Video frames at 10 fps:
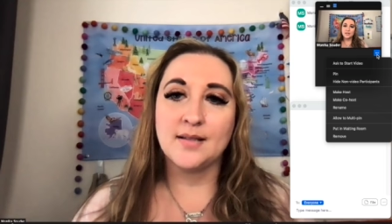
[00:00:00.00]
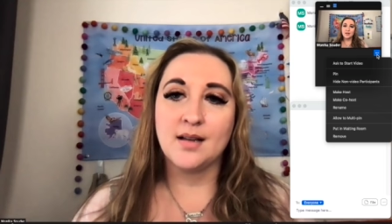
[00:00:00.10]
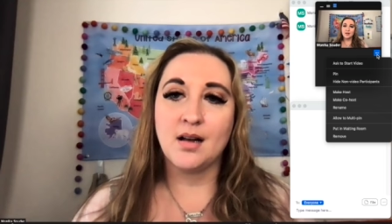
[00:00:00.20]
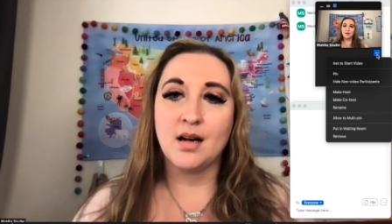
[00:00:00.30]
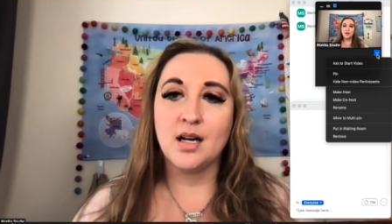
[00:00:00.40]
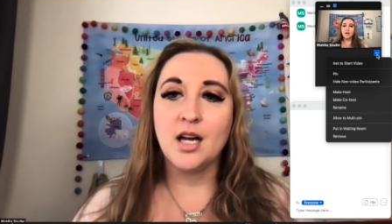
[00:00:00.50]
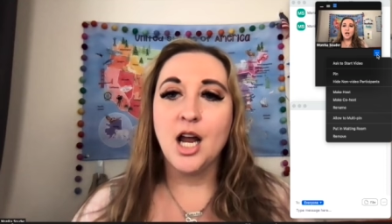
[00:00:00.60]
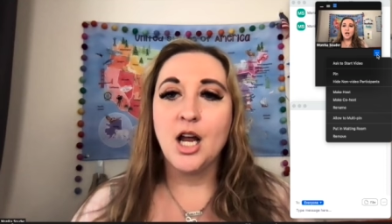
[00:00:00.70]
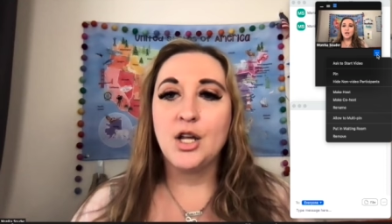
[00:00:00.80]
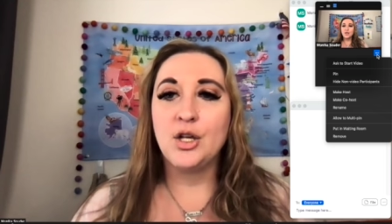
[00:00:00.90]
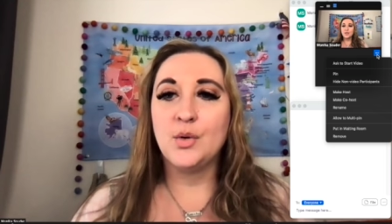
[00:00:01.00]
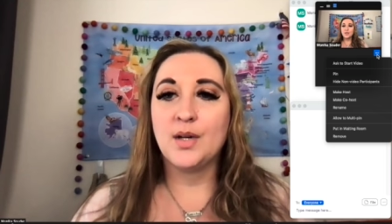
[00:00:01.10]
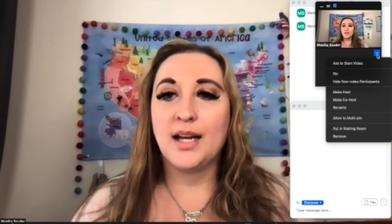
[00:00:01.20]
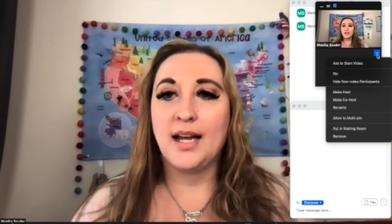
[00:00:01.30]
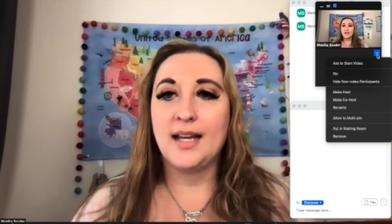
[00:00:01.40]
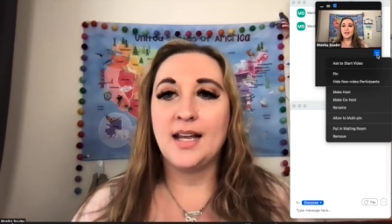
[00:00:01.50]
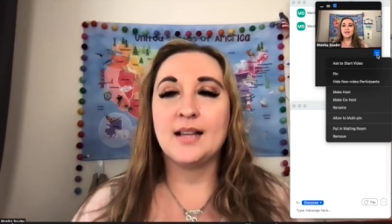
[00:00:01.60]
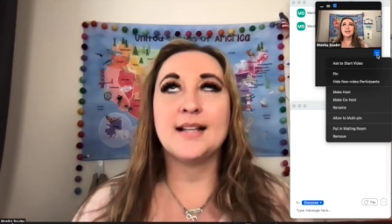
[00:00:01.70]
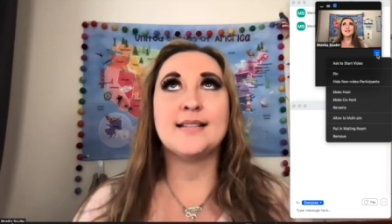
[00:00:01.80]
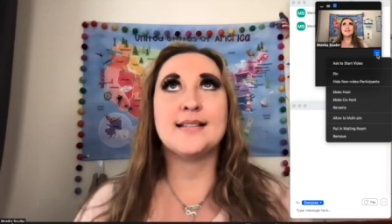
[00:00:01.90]
are, you can,
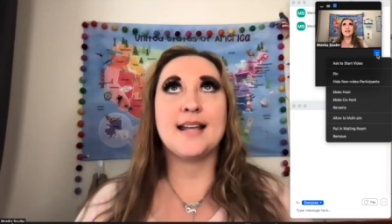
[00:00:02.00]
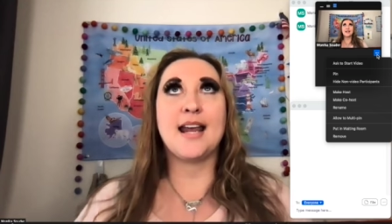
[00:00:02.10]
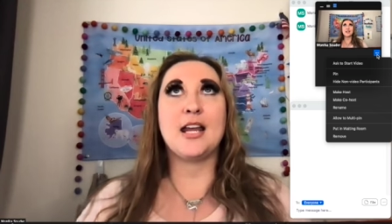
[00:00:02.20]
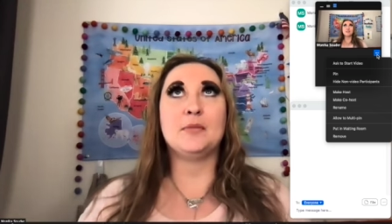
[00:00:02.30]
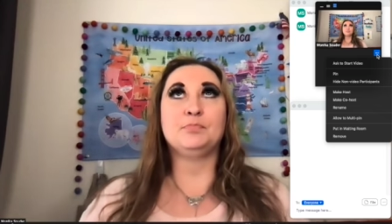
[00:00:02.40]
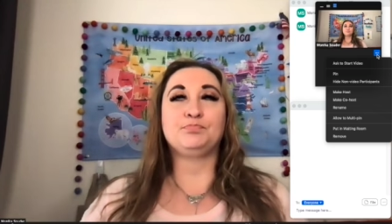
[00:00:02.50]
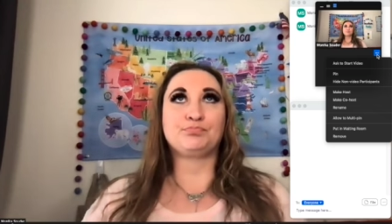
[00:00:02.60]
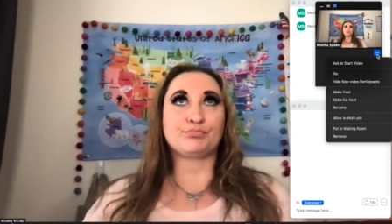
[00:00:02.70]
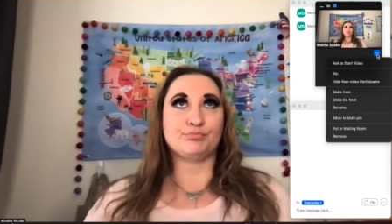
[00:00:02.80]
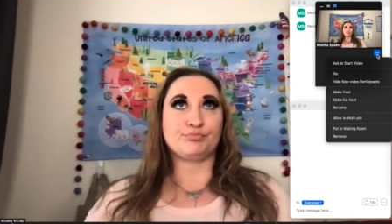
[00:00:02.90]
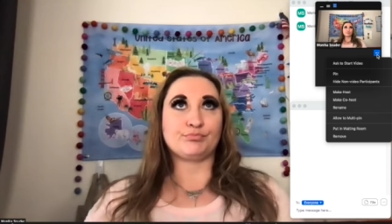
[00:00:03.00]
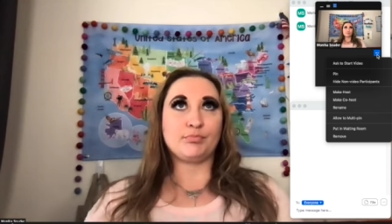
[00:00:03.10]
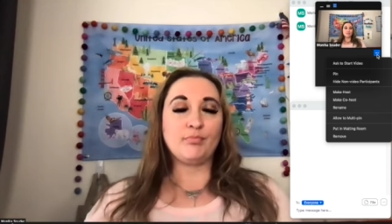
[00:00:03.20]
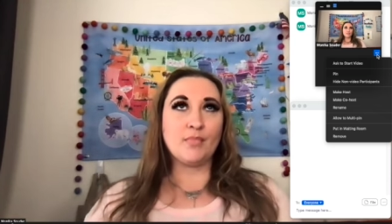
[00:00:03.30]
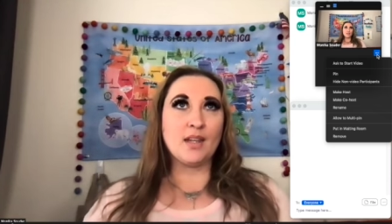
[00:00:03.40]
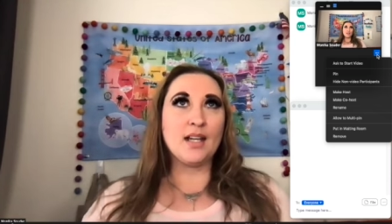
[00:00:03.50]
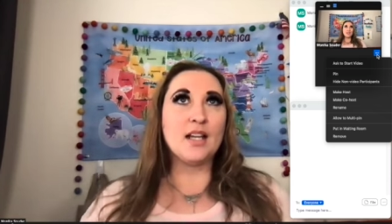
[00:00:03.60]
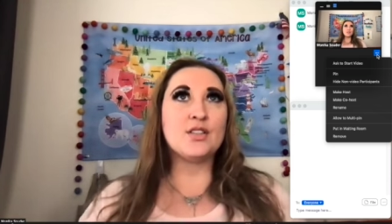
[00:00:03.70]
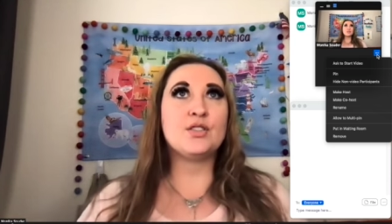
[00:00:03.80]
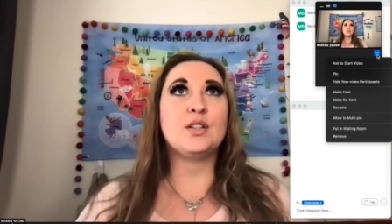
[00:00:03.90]
let's say
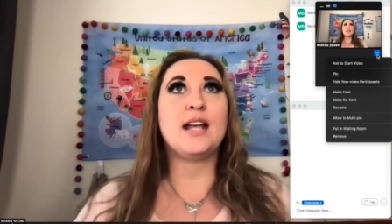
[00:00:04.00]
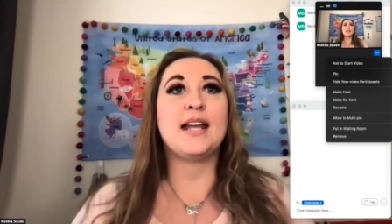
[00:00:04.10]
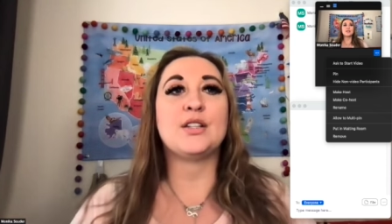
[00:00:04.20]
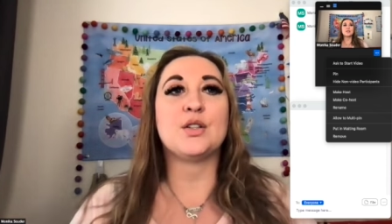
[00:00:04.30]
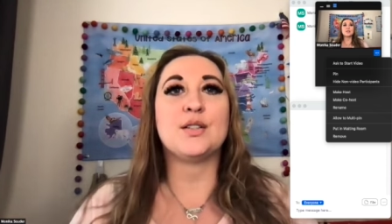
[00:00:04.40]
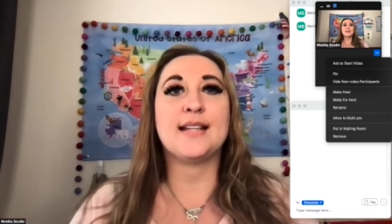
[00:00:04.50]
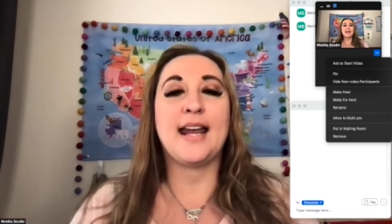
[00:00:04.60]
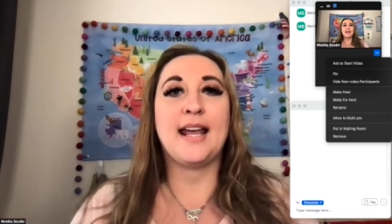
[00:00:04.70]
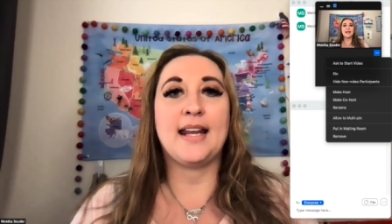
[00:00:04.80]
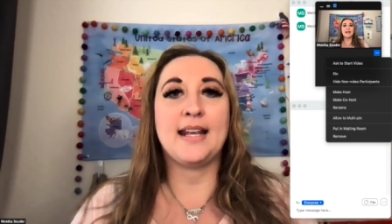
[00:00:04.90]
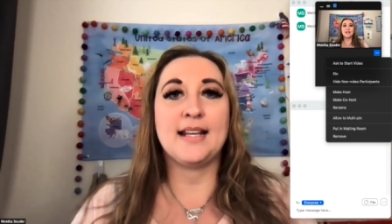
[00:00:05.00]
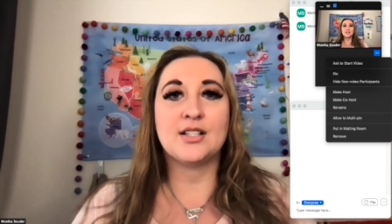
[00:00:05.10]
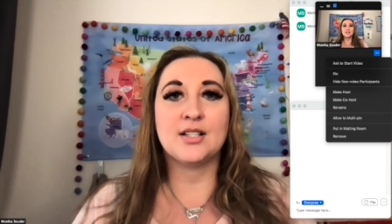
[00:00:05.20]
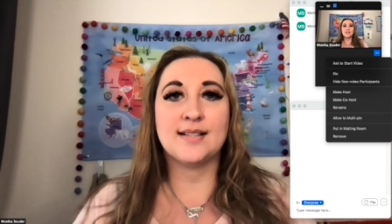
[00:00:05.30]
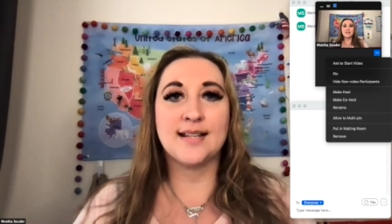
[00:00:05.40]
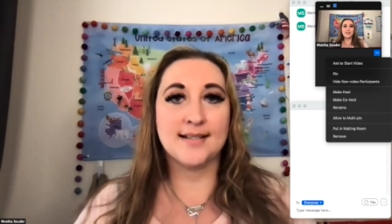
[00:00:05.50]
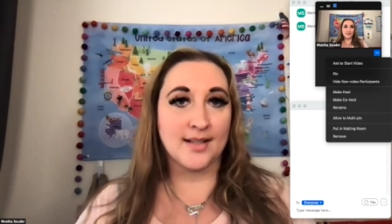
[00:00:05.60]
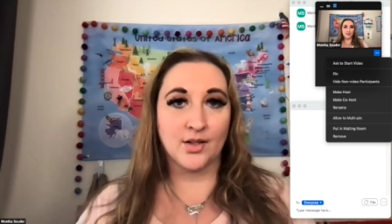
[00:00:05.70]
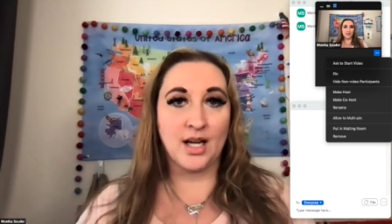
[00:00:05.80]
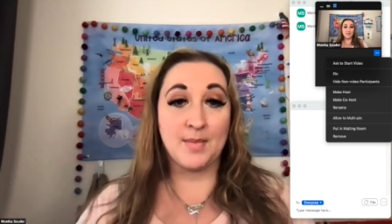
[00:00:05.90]
a student enters and it just says that
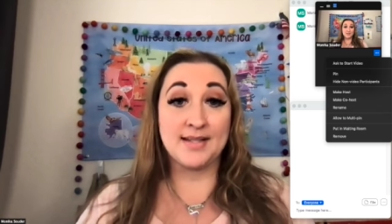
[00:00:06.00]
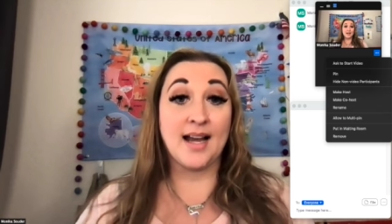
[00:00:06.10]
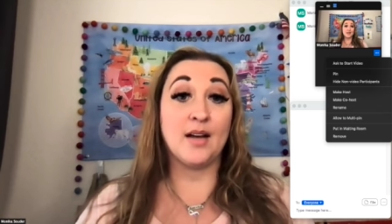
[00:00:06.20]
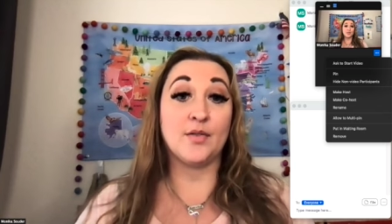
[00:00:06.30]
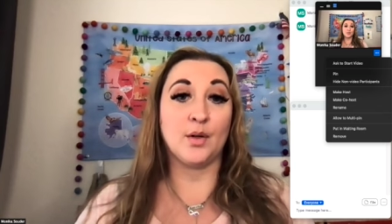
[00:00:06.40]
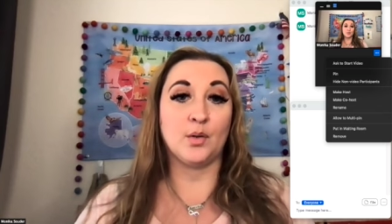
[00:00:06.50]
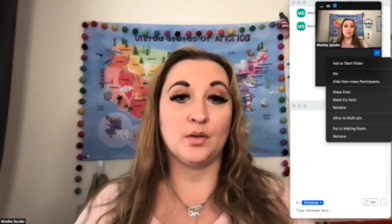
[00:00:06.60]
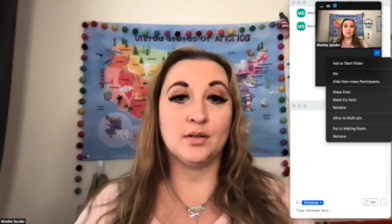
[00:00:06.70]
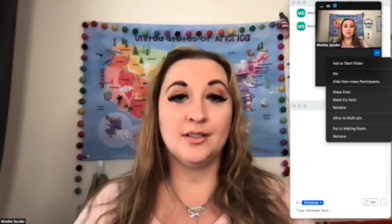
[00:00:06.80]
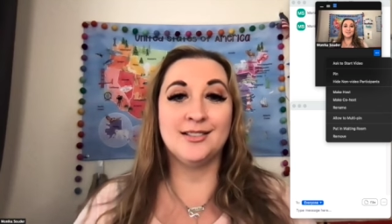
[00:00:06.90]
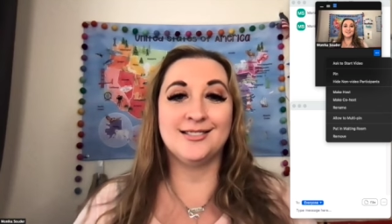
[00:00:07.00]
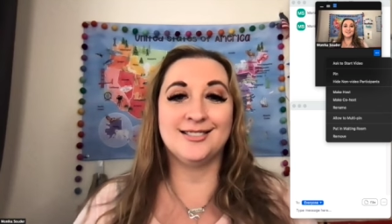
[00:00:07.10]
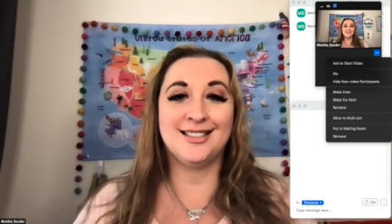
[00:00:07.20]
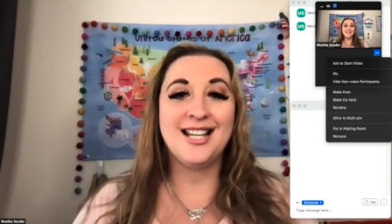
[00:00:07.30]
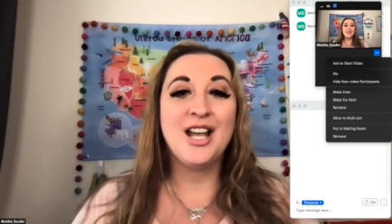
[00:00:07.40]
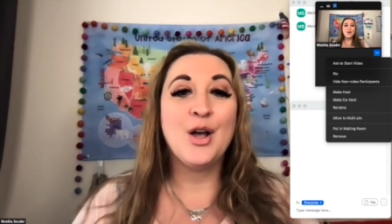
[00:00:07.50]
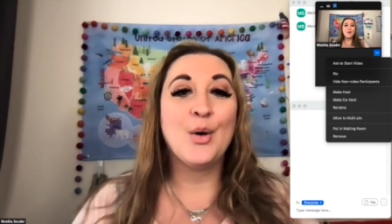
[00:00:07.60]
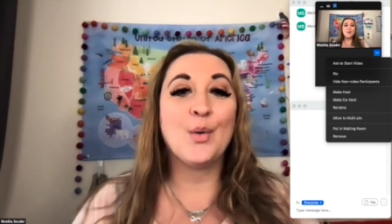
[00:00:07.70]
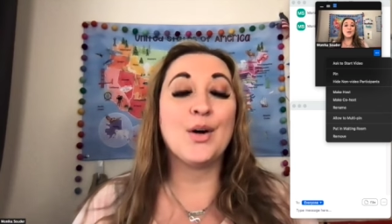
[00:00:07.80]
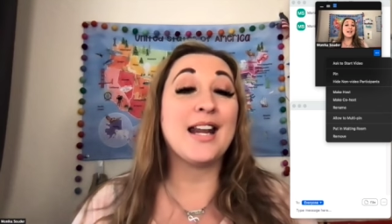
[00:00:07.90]
their name is iPhone
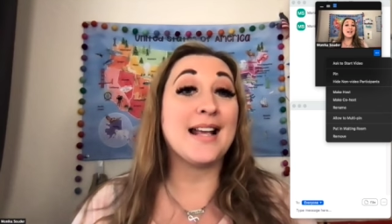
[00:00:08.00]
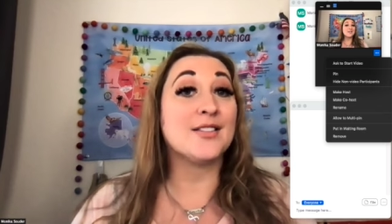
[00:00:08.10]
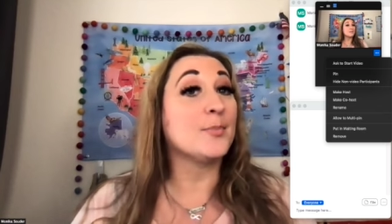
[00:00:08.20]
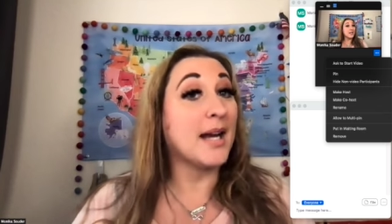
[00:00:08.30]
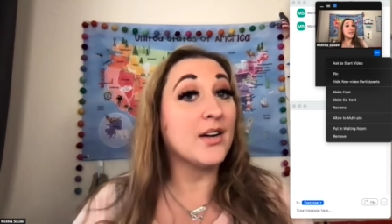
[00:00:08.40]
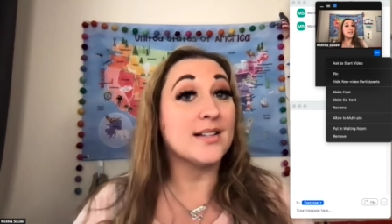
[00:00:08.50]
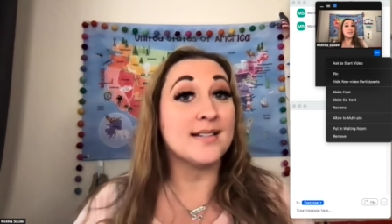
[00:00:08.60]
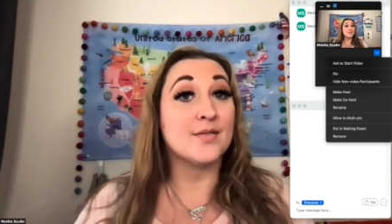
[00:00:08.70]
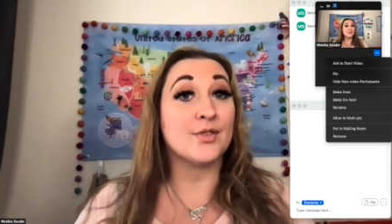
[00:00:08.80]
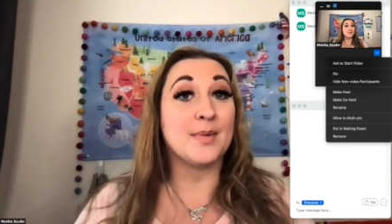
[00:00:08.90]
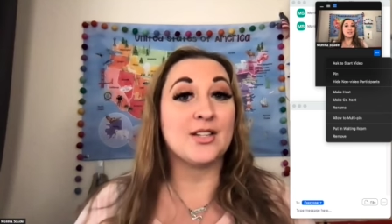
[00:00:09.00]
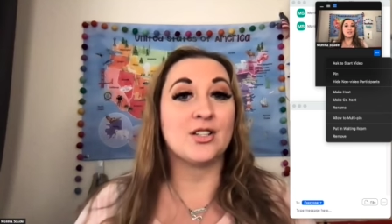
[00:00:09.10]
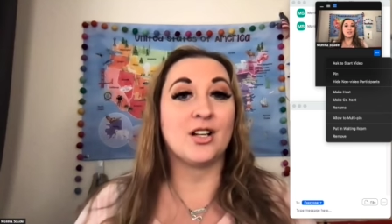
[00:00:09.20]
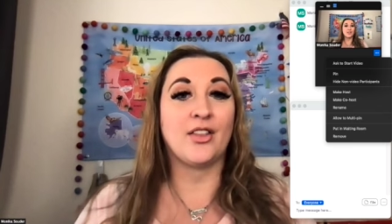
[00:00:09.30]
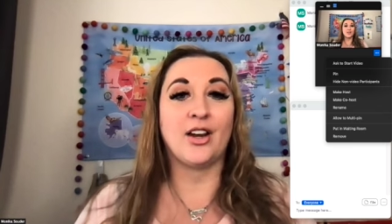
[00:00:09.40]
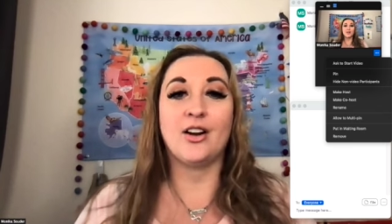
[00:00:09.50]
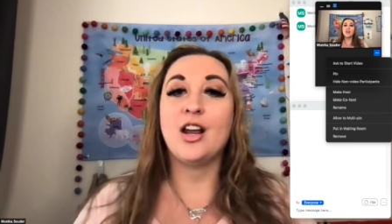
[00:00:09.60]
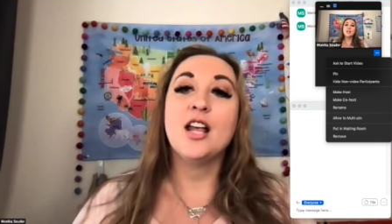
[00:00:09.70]
or it has their parents' information on there.